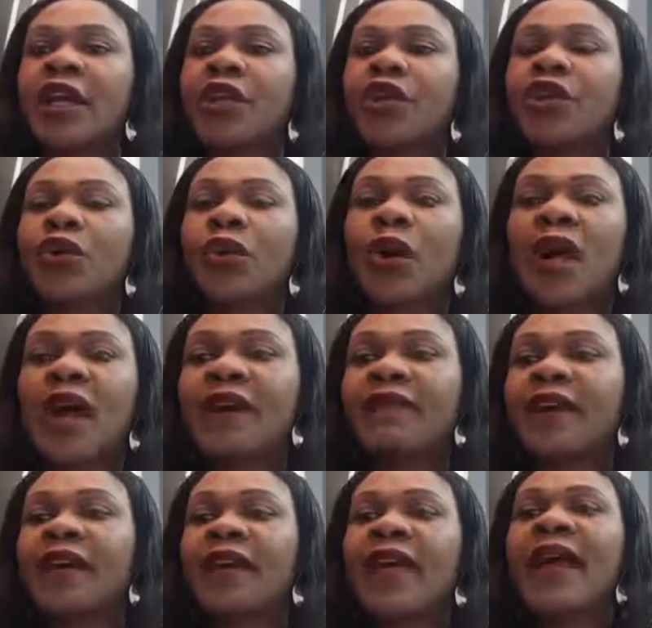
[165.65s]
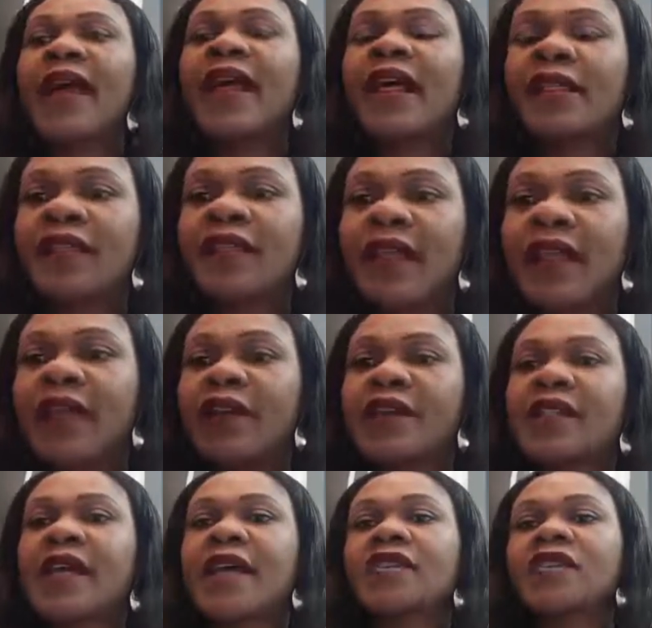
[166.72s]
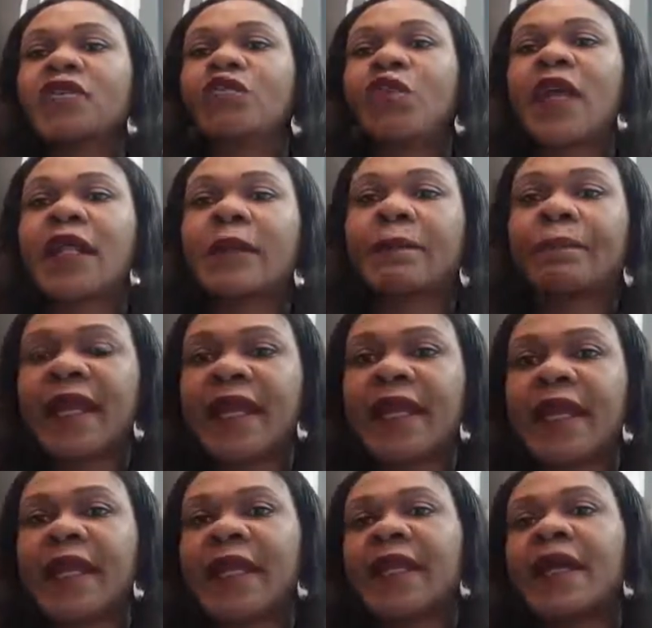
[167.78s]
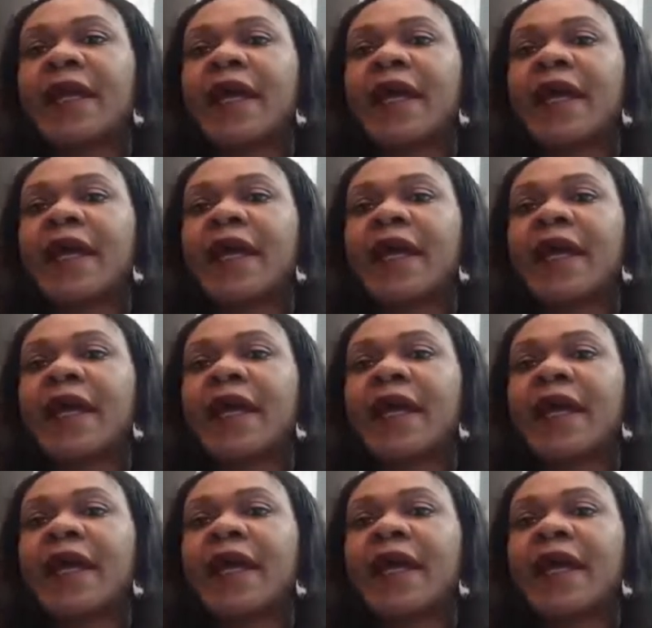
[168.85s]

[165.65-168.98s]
have a healthy sense of well-being